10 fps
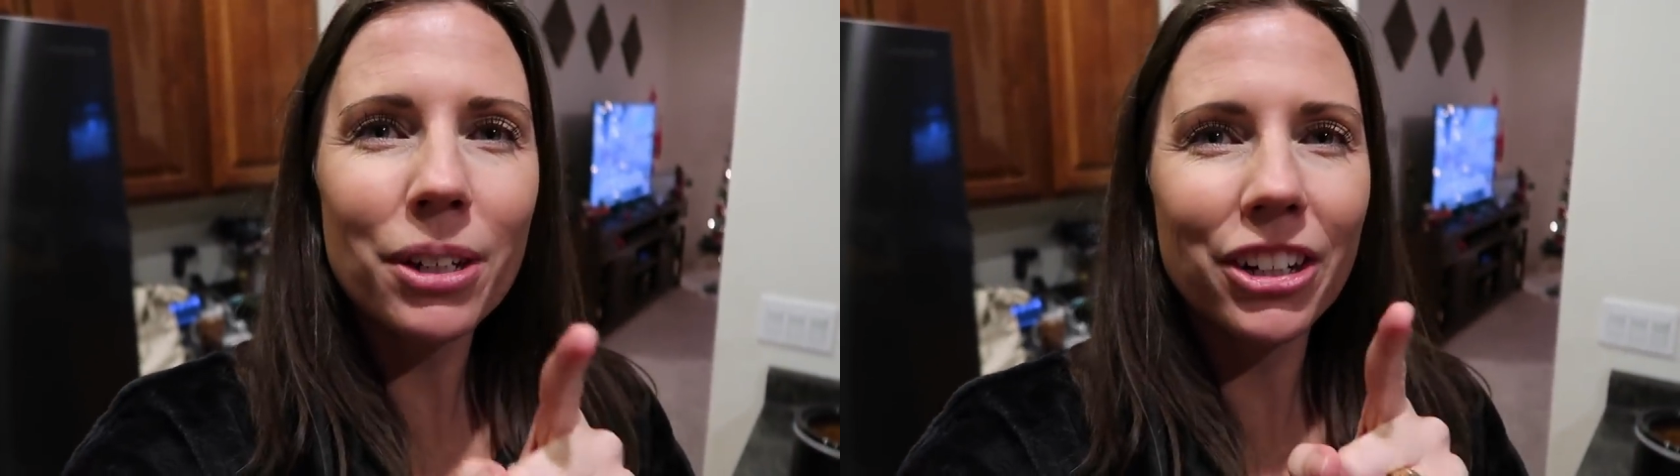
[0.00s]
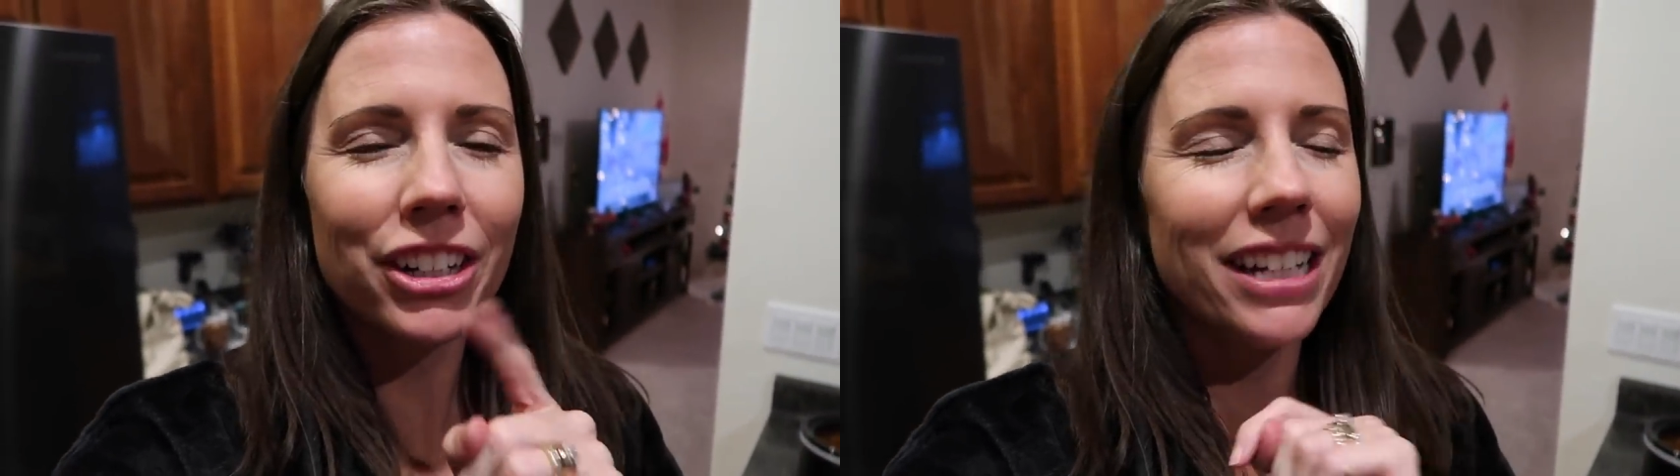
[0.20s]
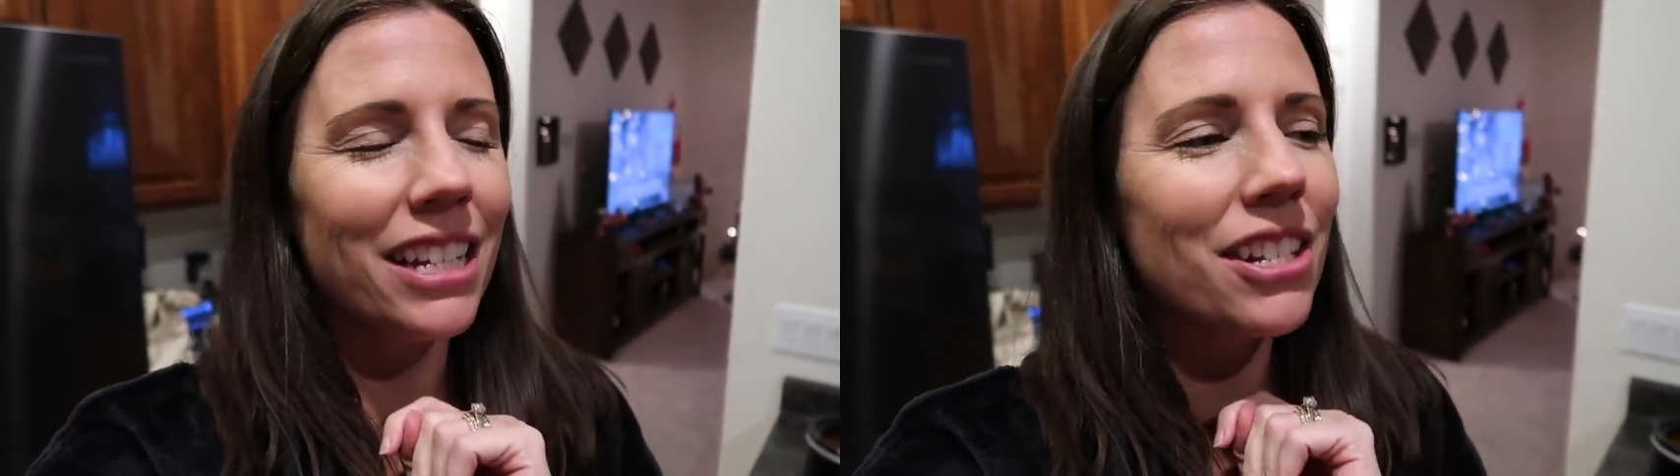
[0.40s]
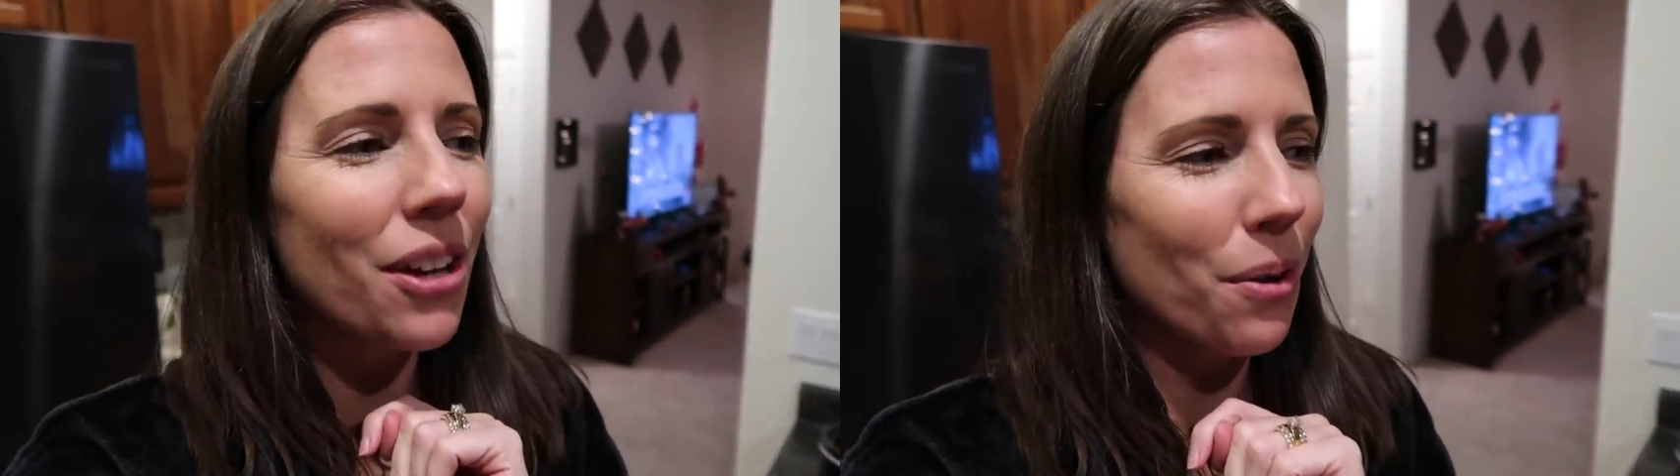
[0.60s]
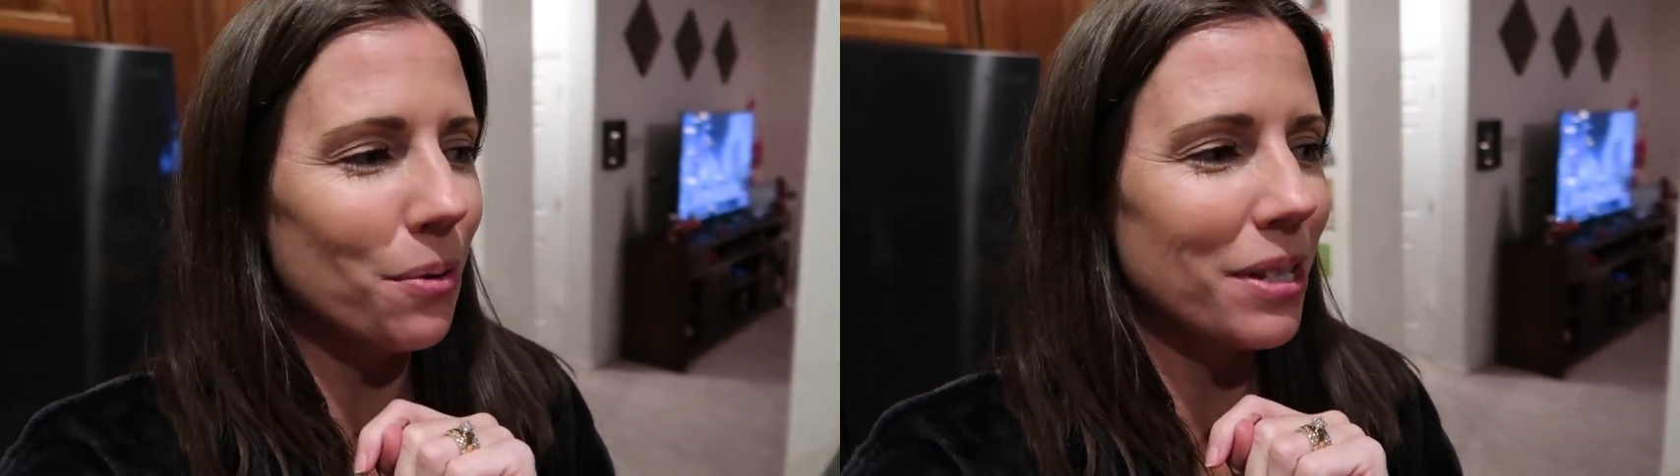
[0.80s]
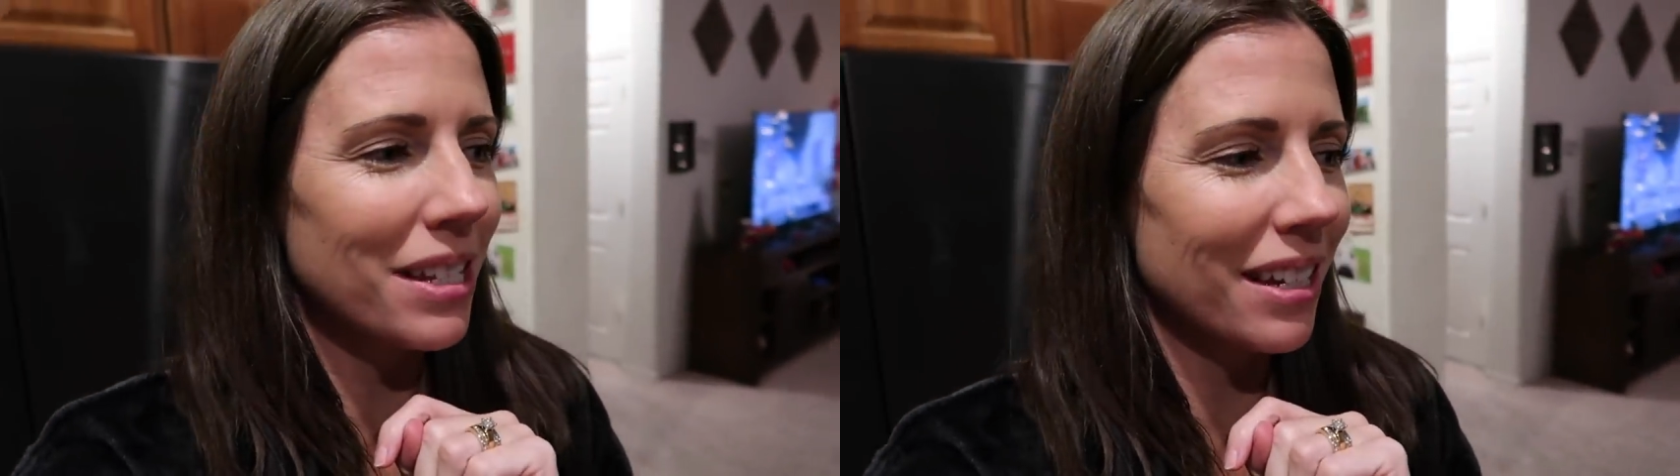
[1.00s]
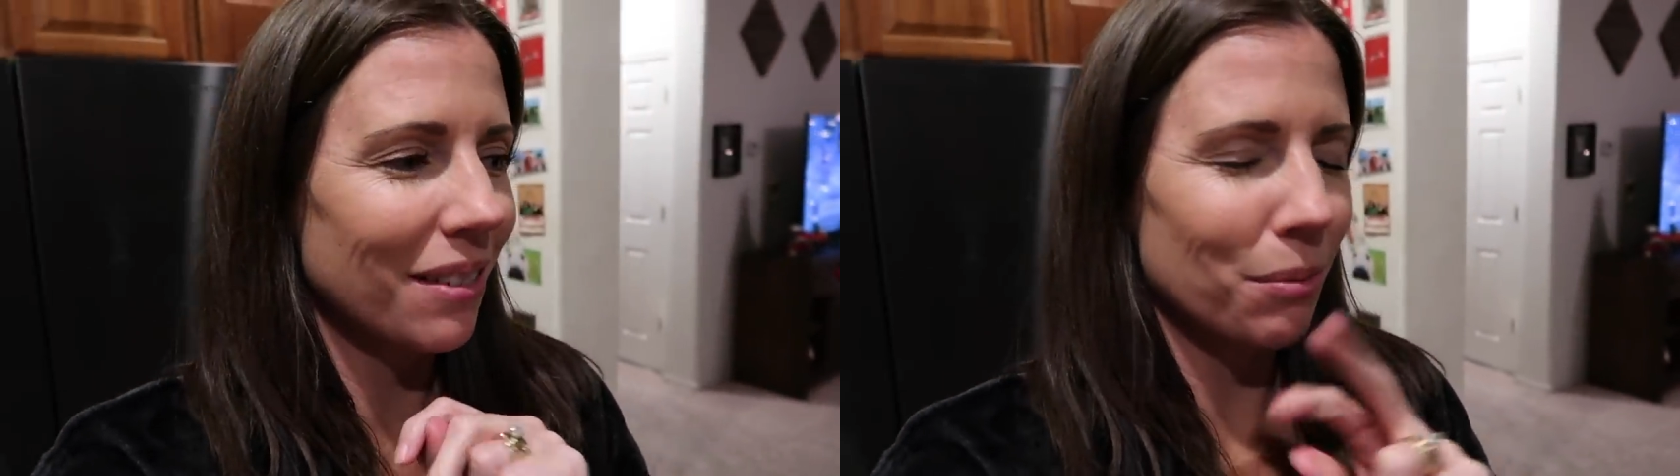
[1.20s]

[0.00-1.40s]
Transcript: Year, East Coast.